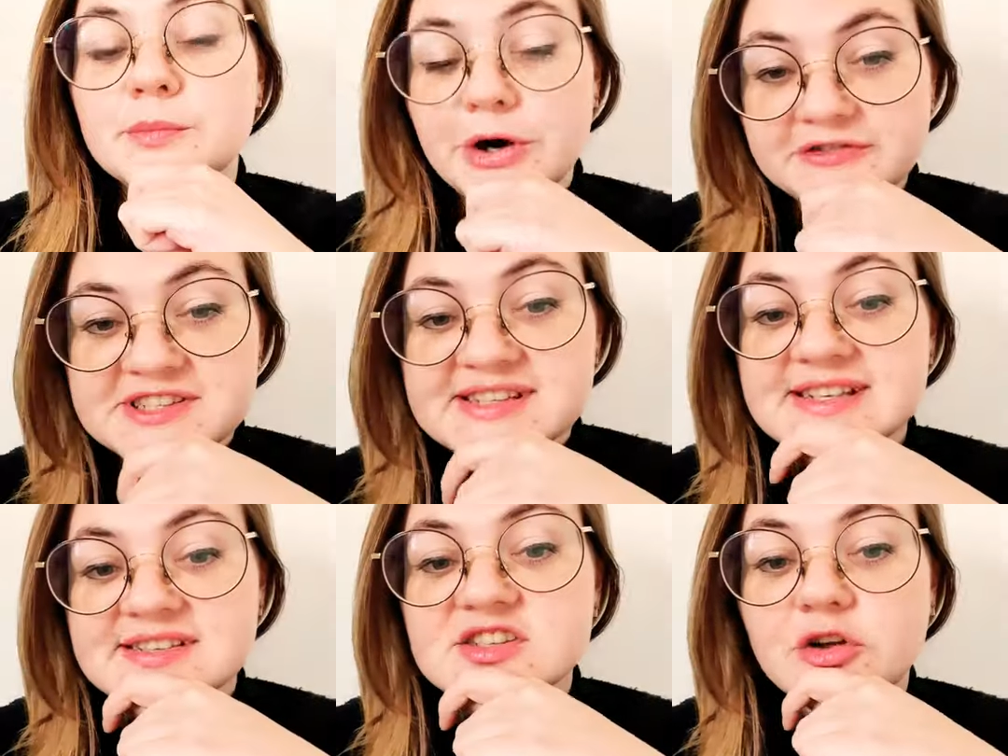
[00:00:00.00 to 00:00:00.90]

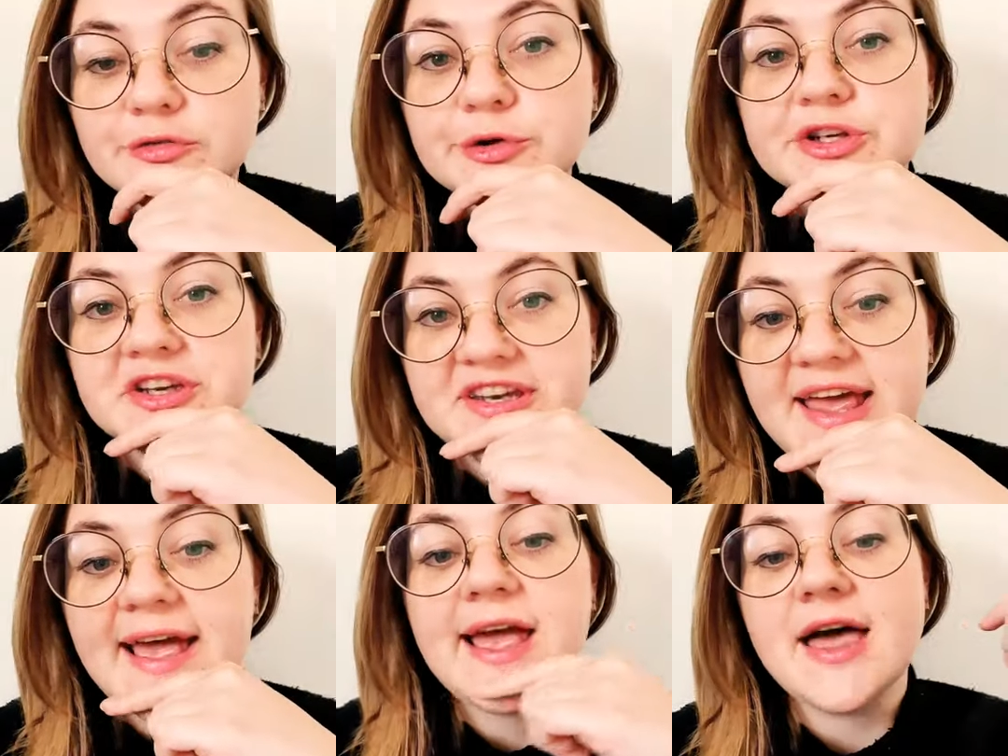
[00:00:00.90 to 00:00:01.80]
Prophecy is still for
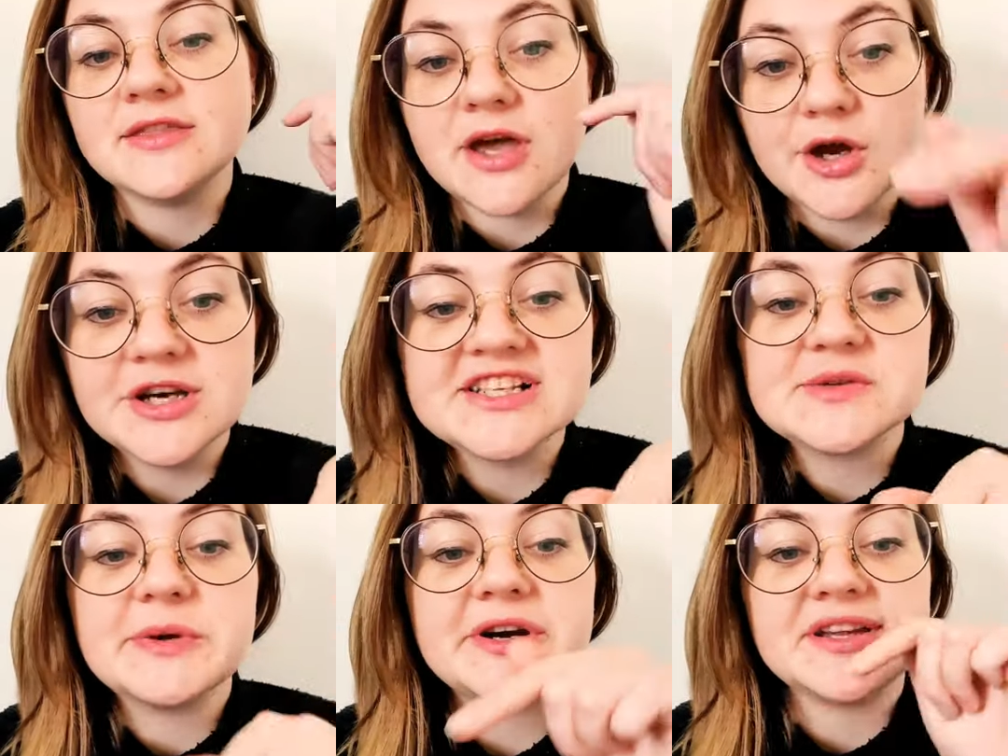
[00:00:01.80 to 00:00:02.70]
today and the Holy
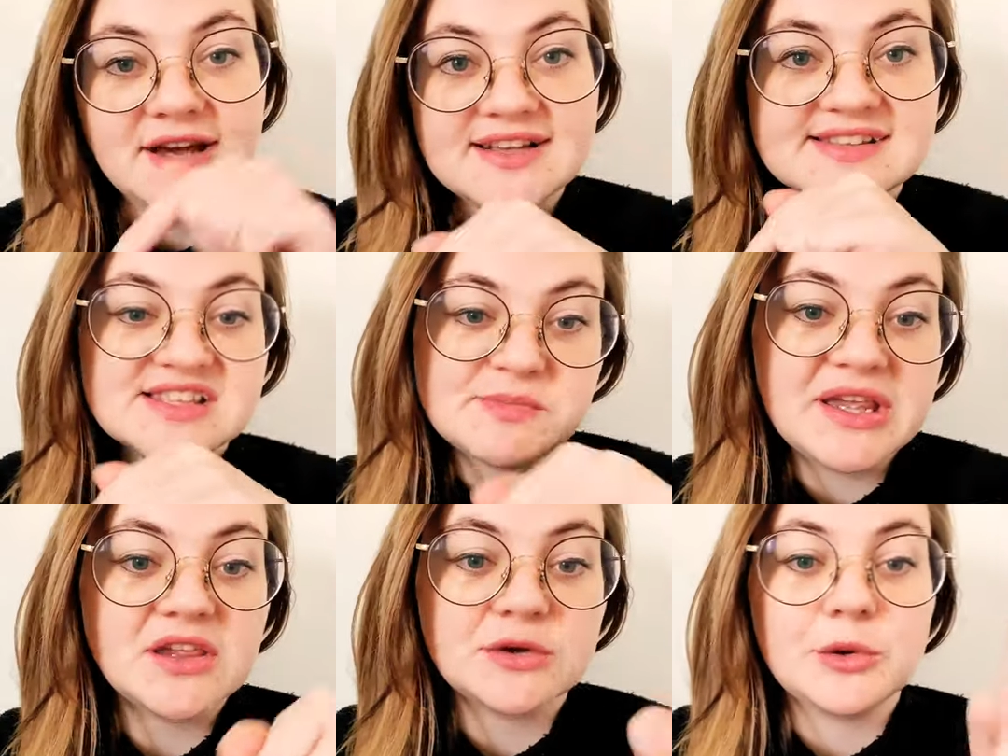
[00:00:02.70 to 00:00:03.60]
Spirit does
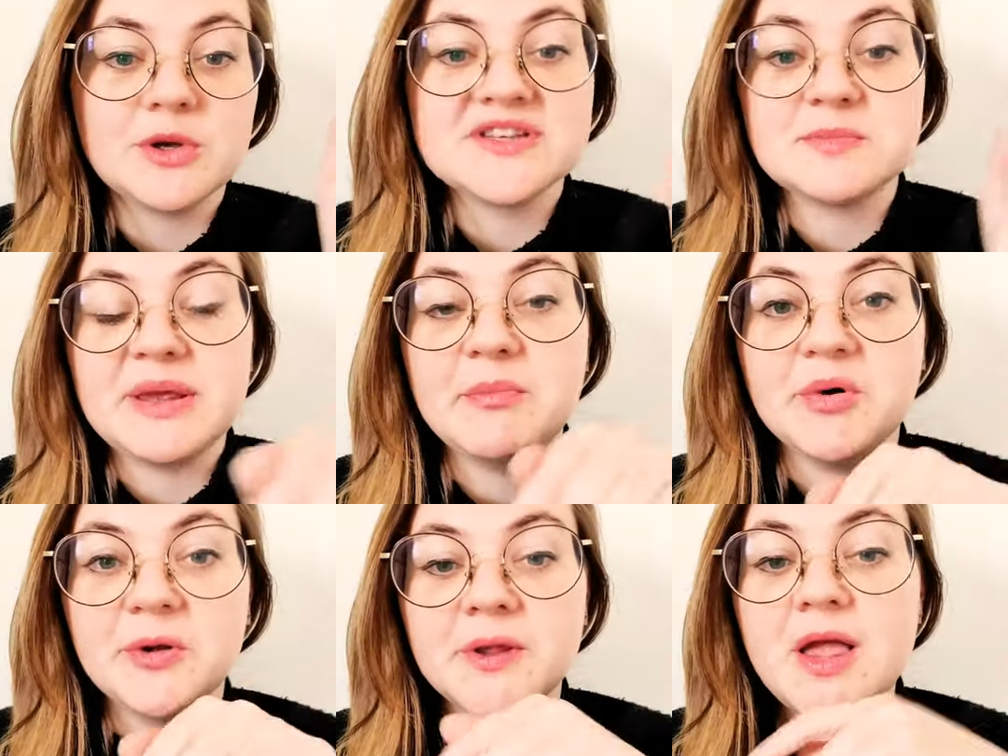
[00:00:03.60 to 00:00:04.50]
speak through his people.